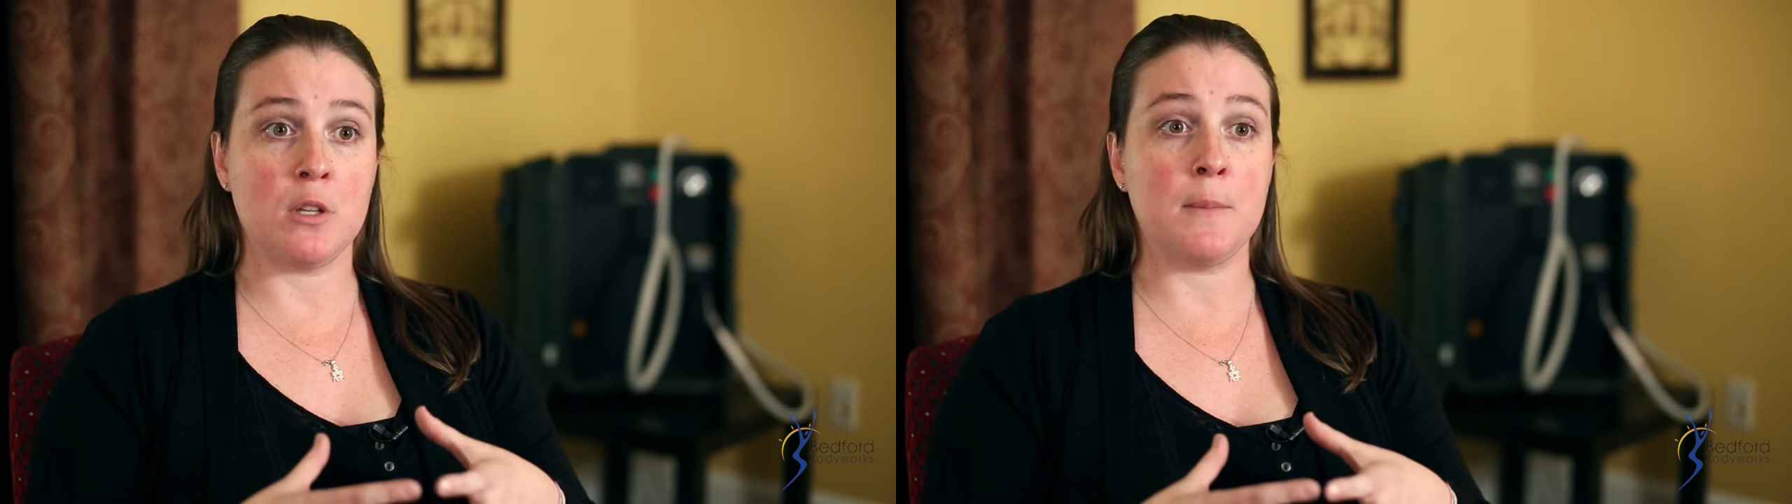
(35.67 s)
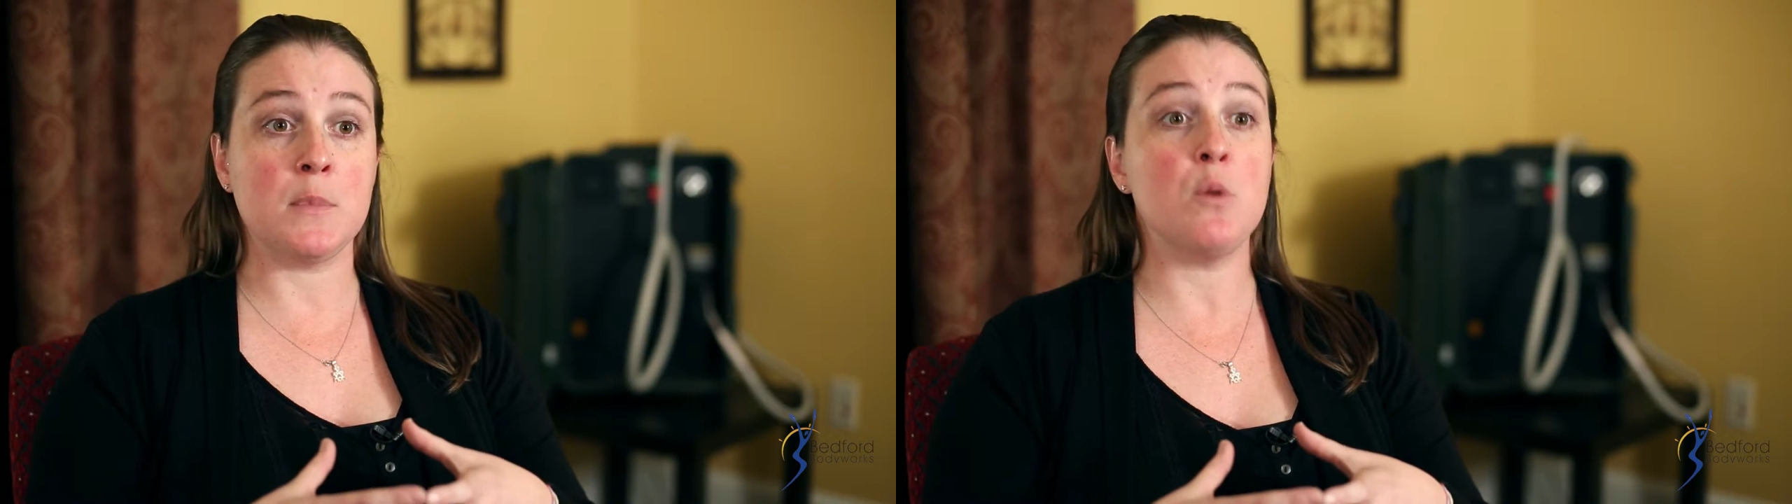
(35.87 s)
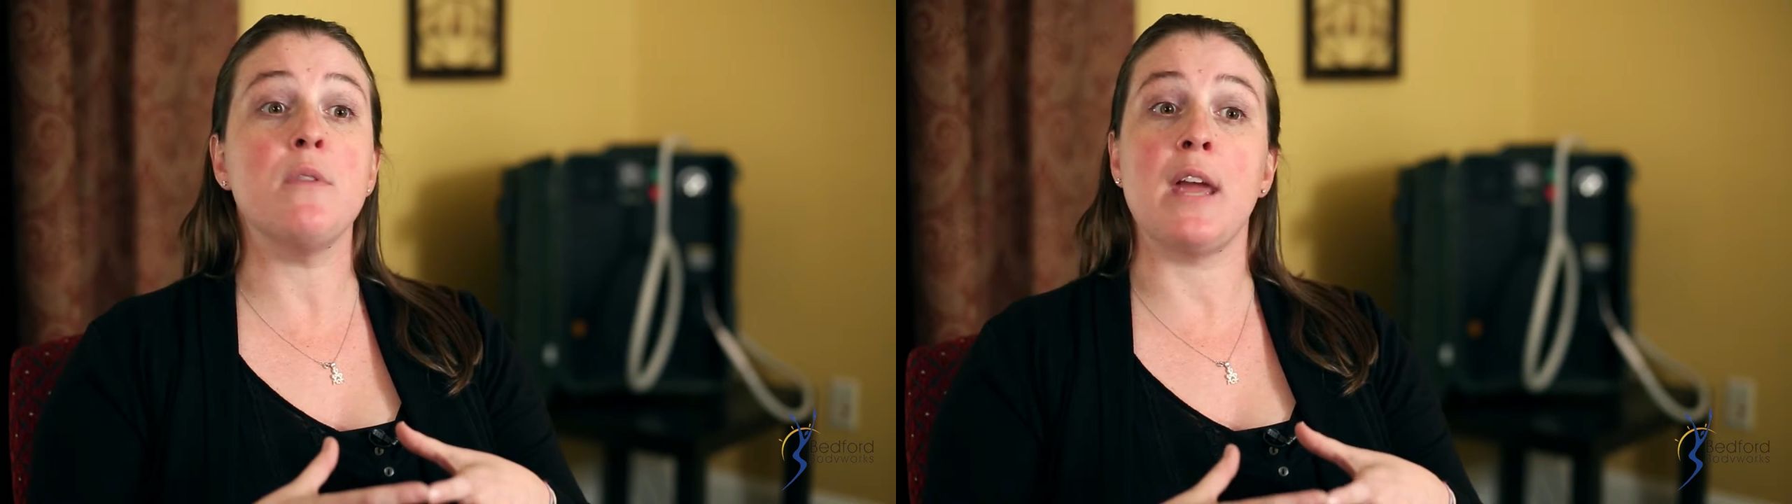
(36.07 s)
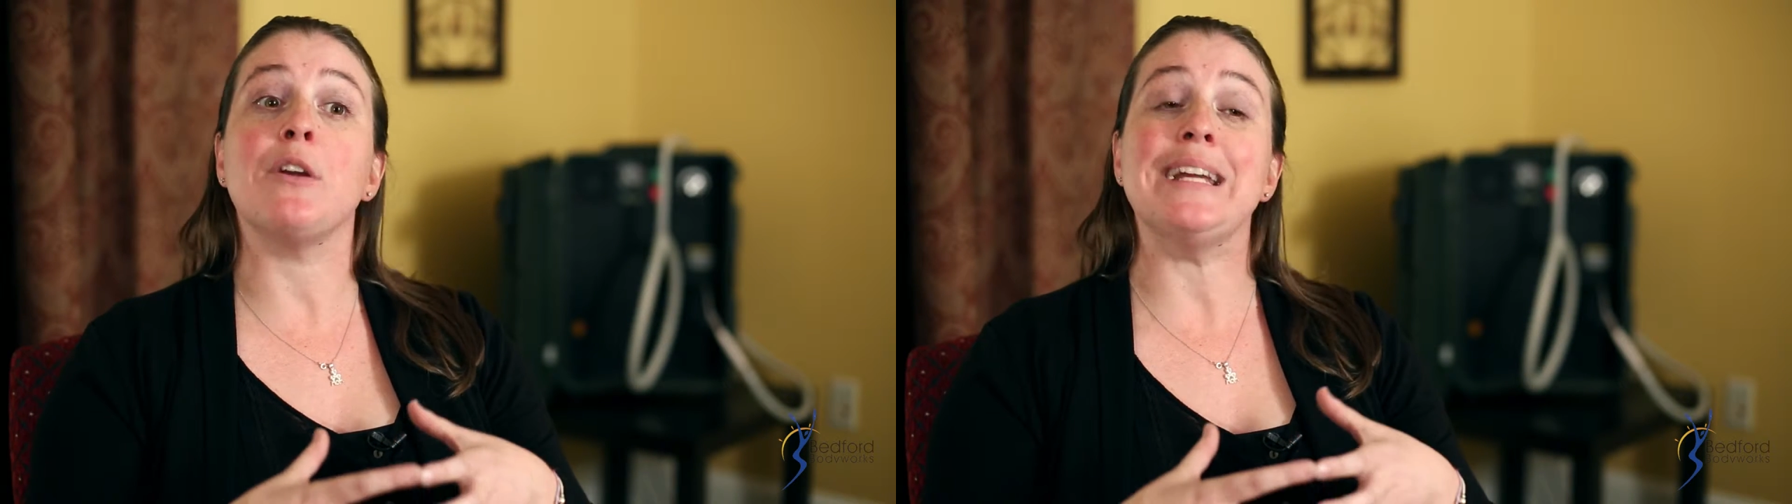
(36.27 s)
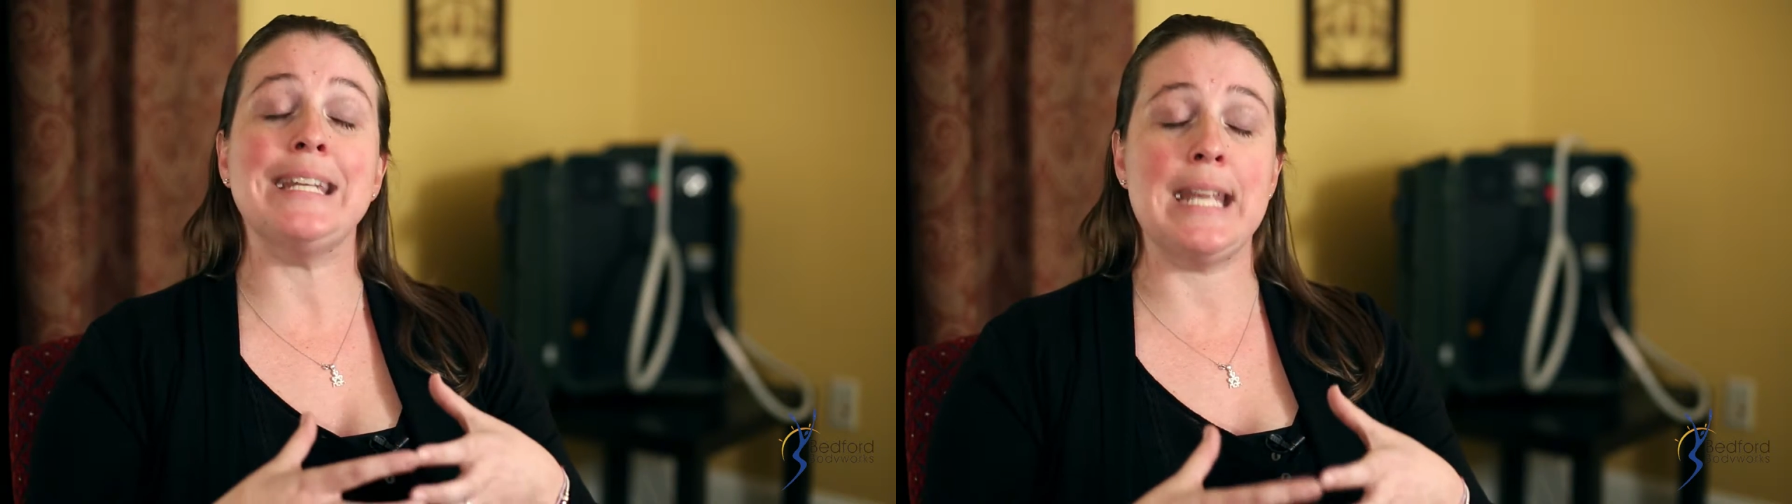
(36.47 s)
them to their
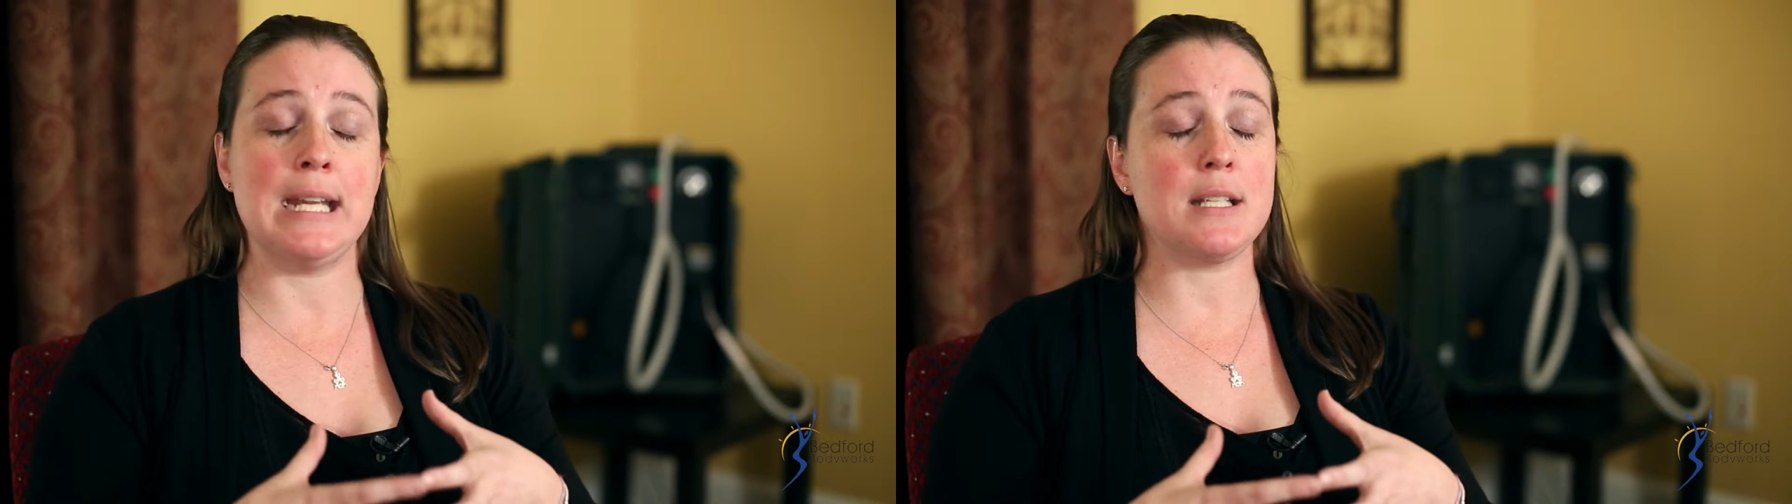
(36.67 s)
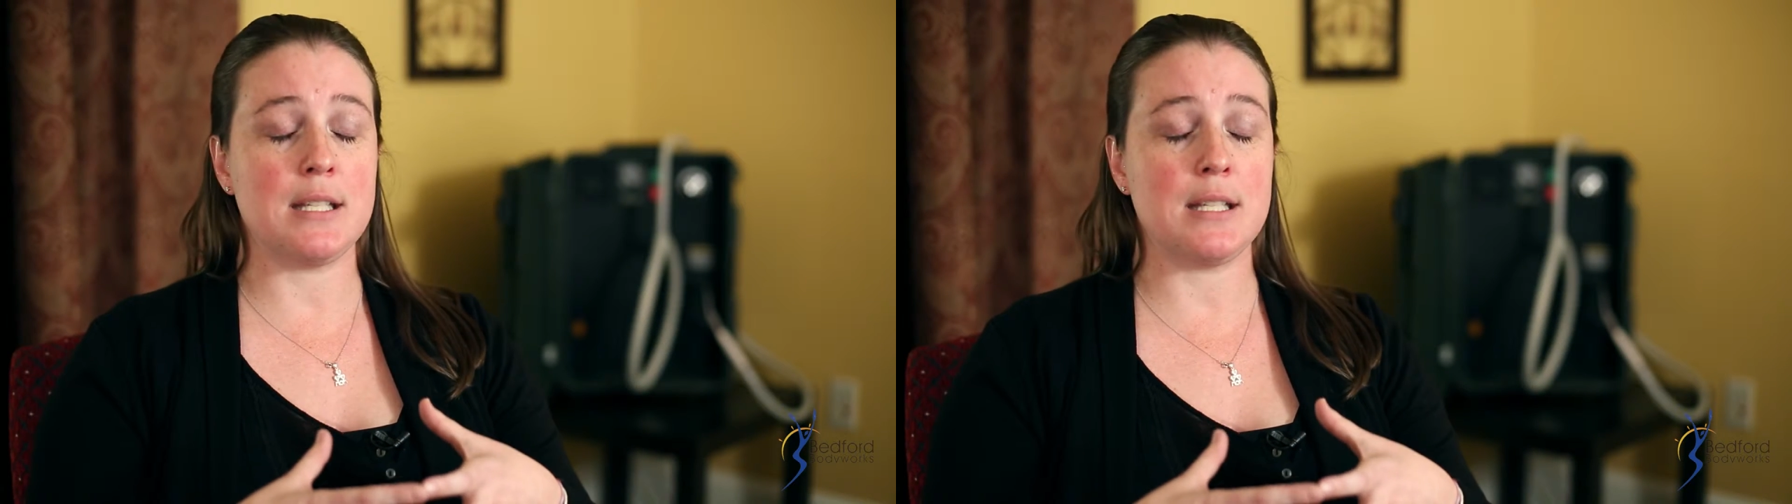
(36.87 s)
innate